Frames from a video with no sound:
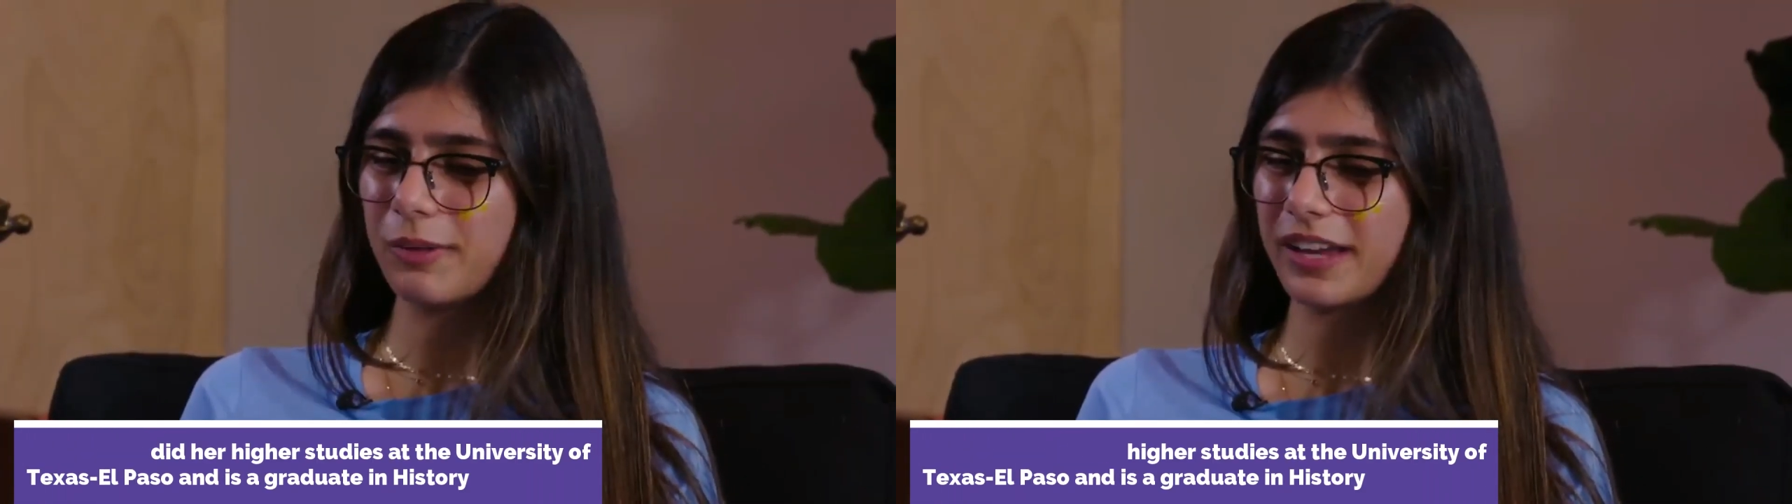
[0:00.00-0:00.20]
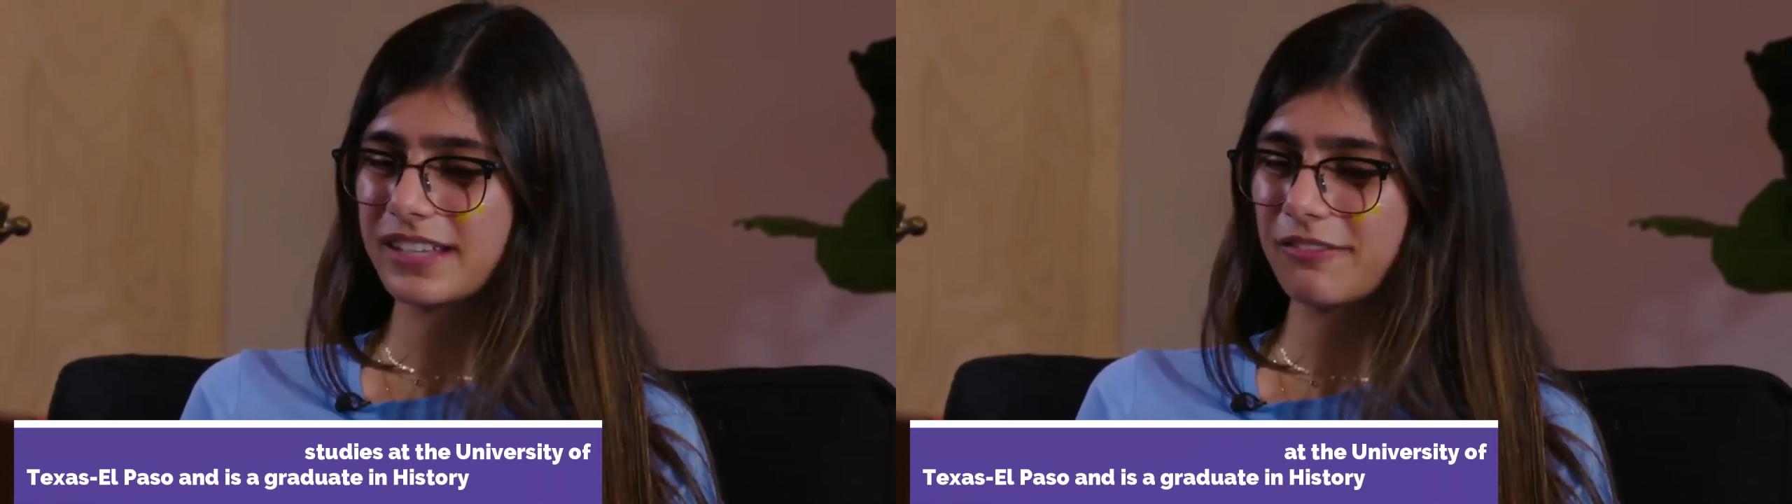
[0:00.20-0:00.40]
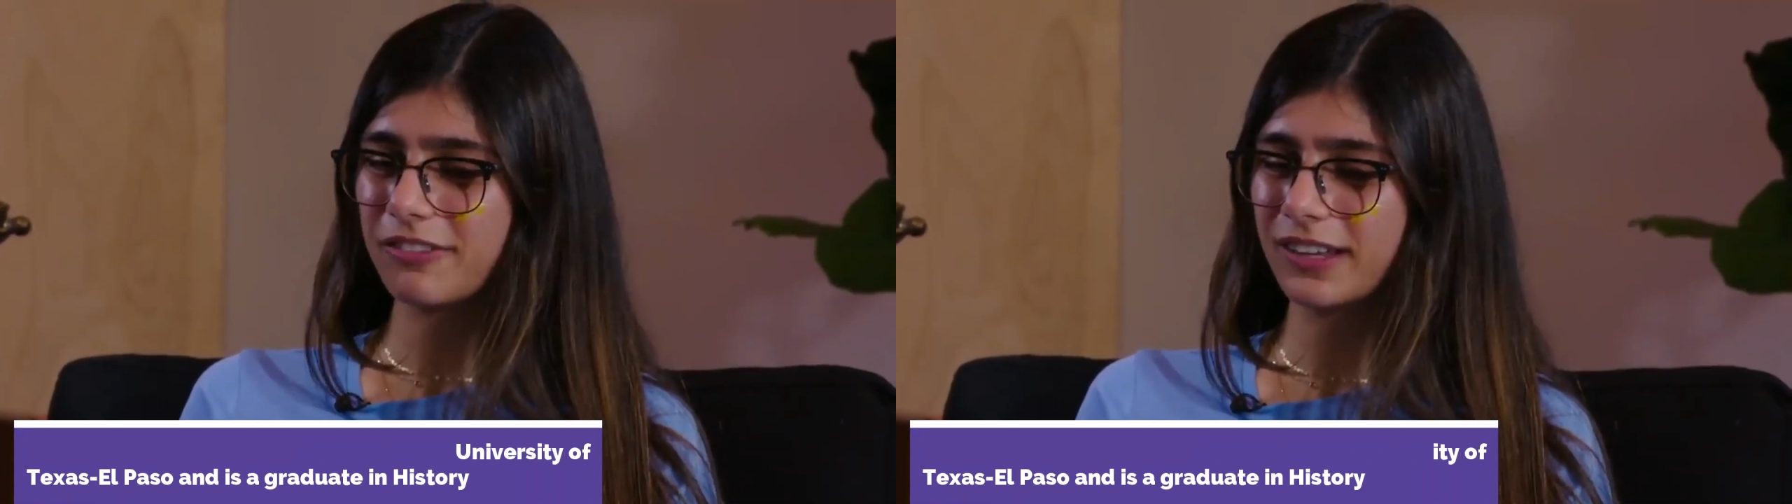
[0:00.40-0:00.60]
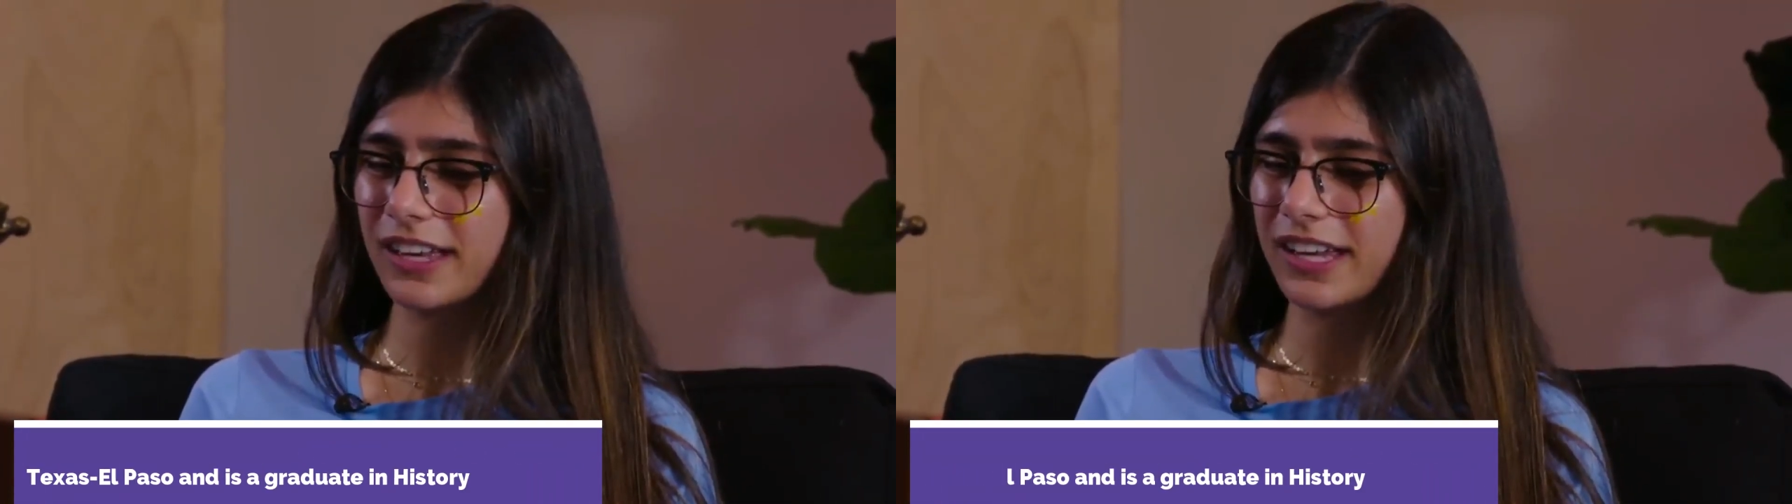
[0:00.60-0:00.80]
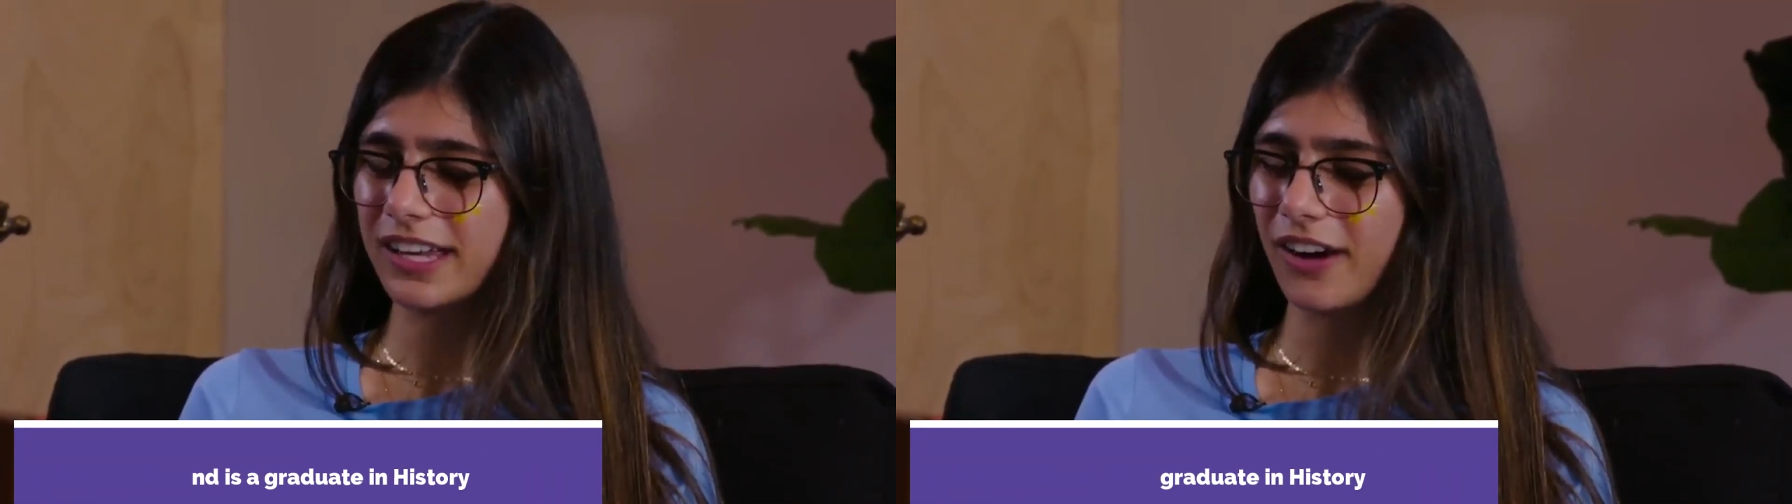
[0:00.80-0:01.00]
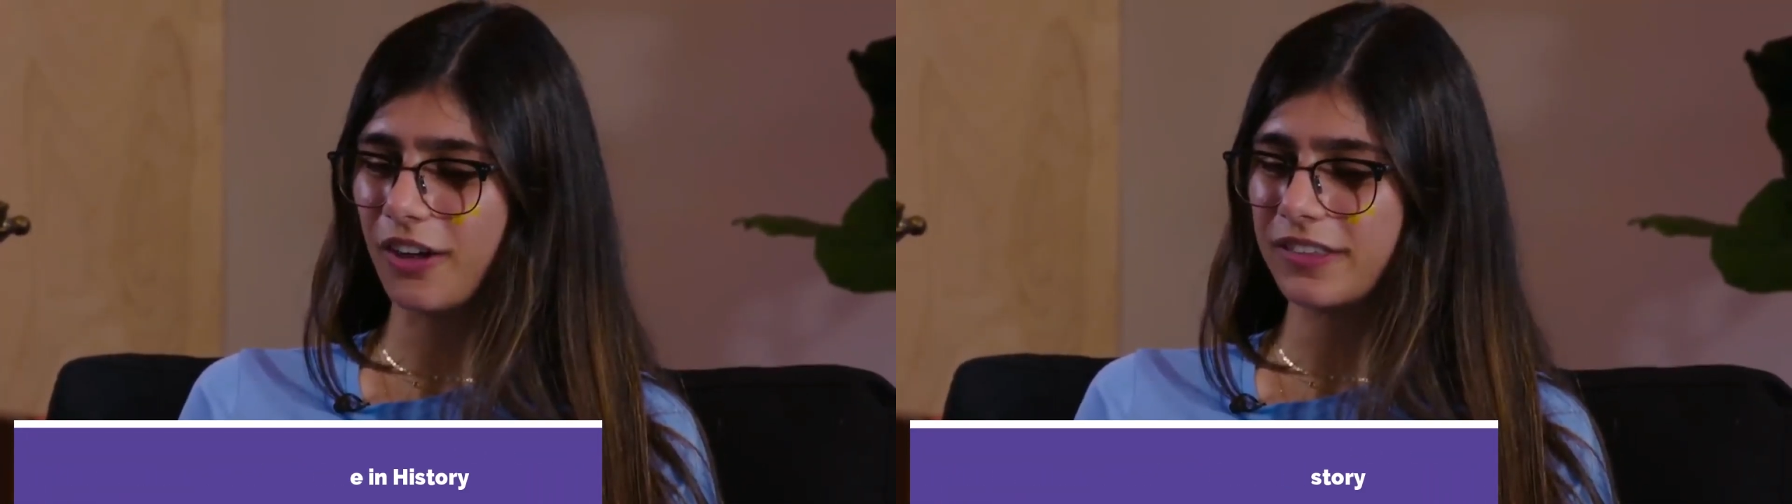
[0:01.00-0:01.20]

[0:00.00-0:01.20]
and is a graduate in